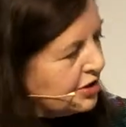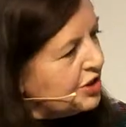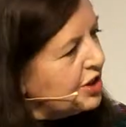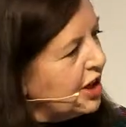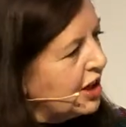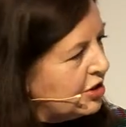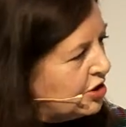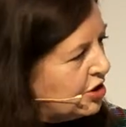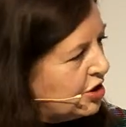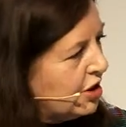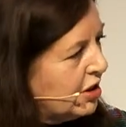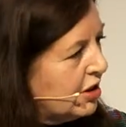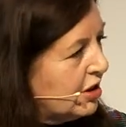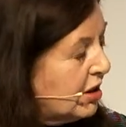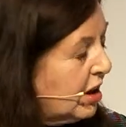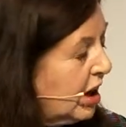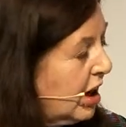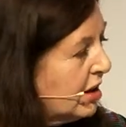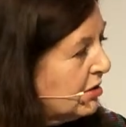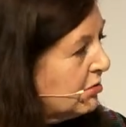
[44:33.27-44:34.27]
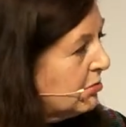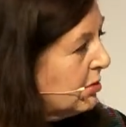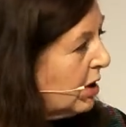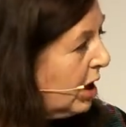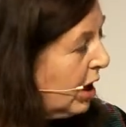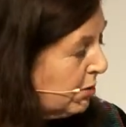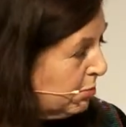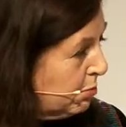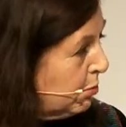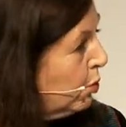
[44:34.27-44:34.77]
etc. And,
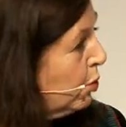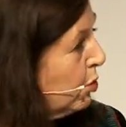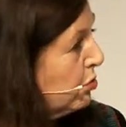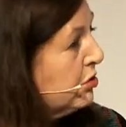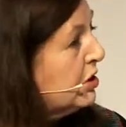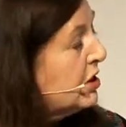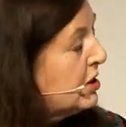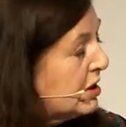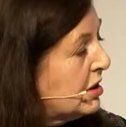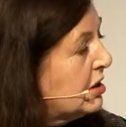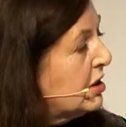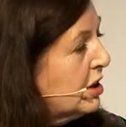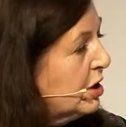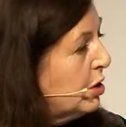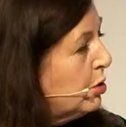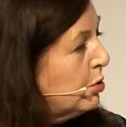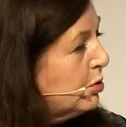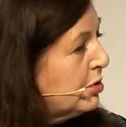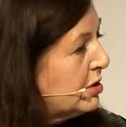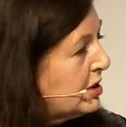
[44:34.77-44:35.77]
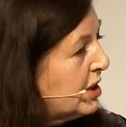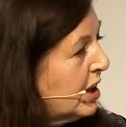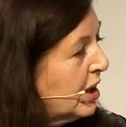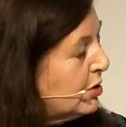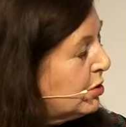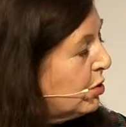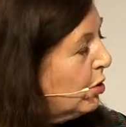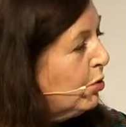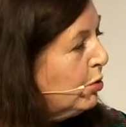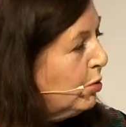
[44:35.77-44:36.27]
and more recently you
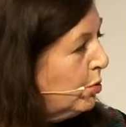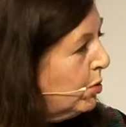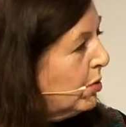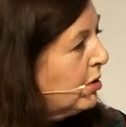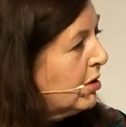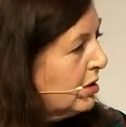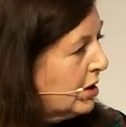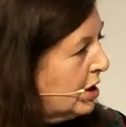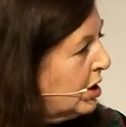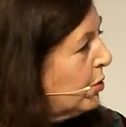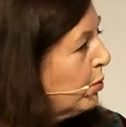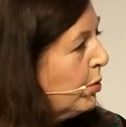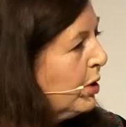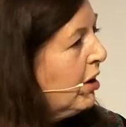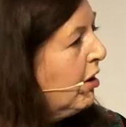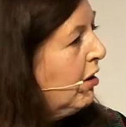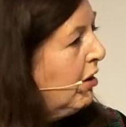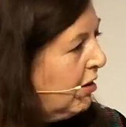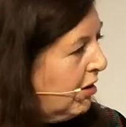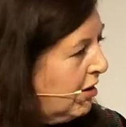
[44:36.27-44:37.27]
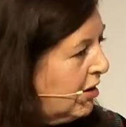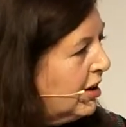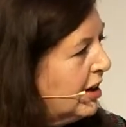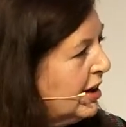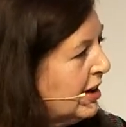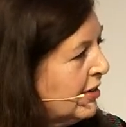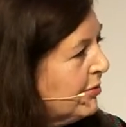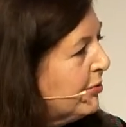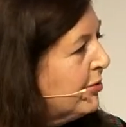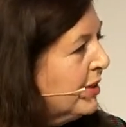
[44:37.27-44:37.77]
said, oh, here we are
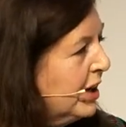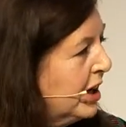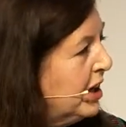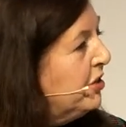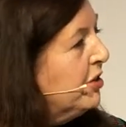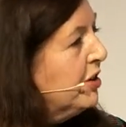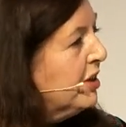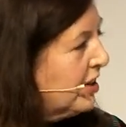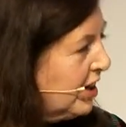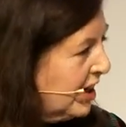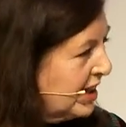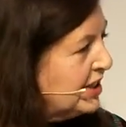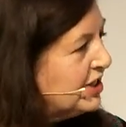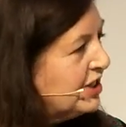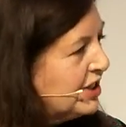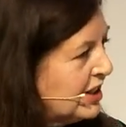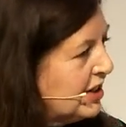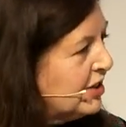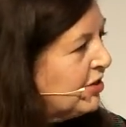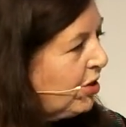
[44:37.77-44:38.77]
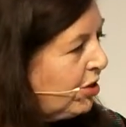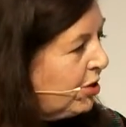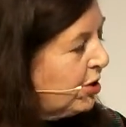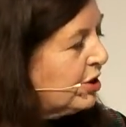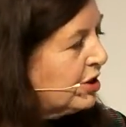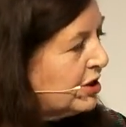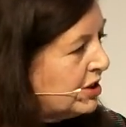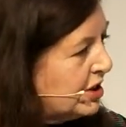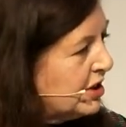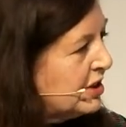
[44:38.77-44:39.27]
in the
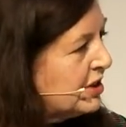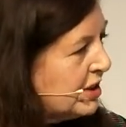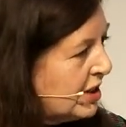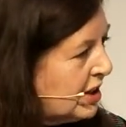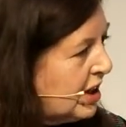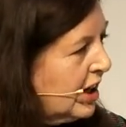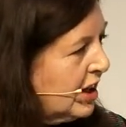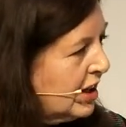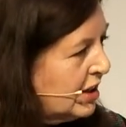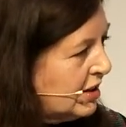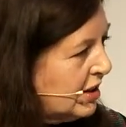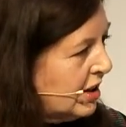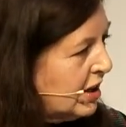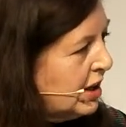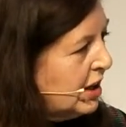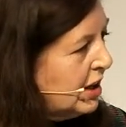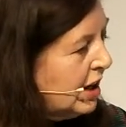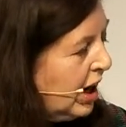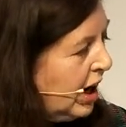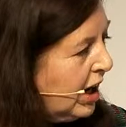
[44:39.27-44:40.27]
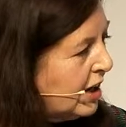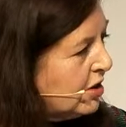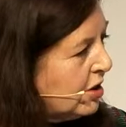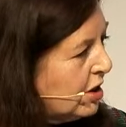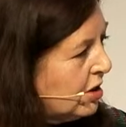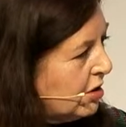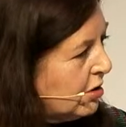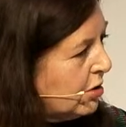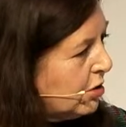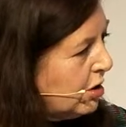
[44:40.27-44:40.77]
1930s again, and
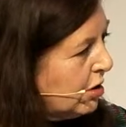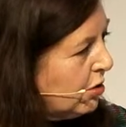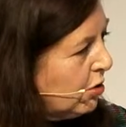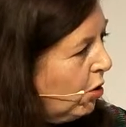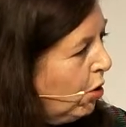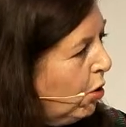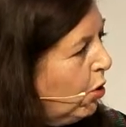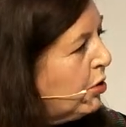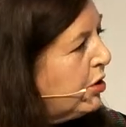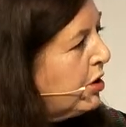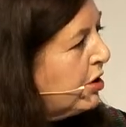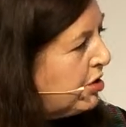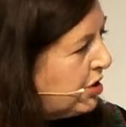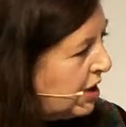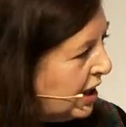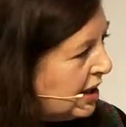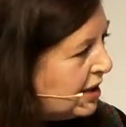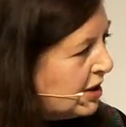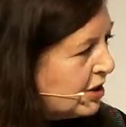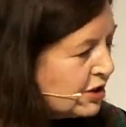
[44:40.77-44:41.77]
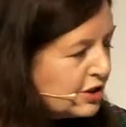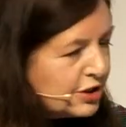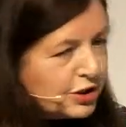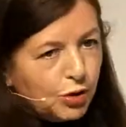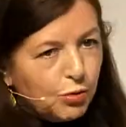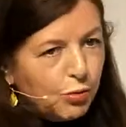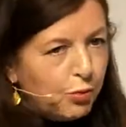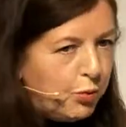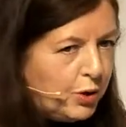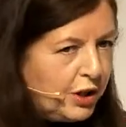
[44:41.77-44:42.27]
that, all the things
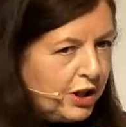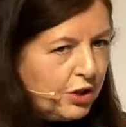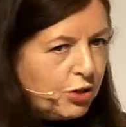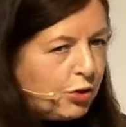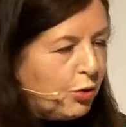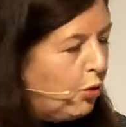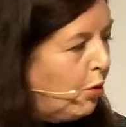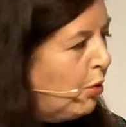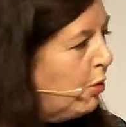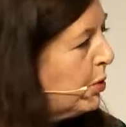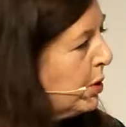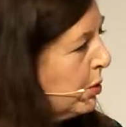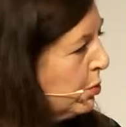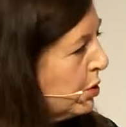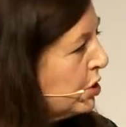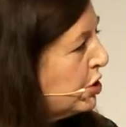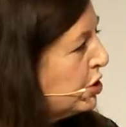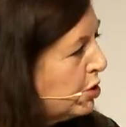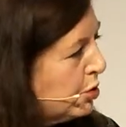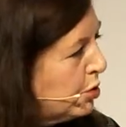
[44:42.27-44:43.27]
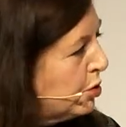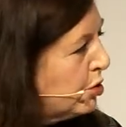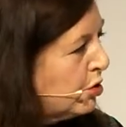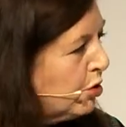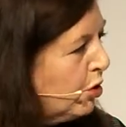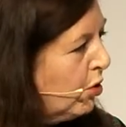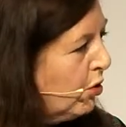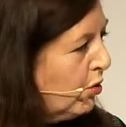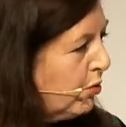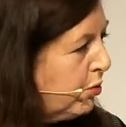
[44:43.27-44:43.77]
that we thought we were
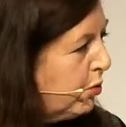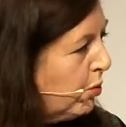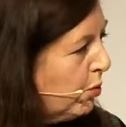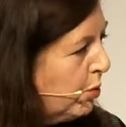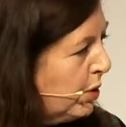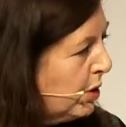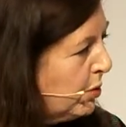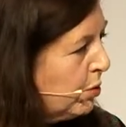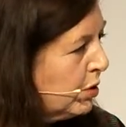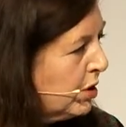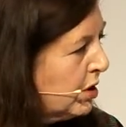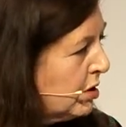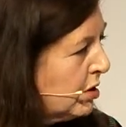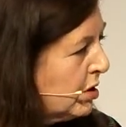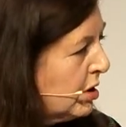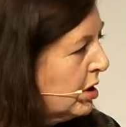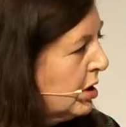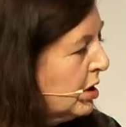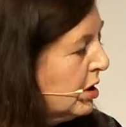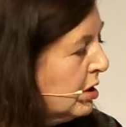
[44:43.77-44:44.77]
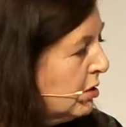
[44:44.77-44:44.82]
sure of, we were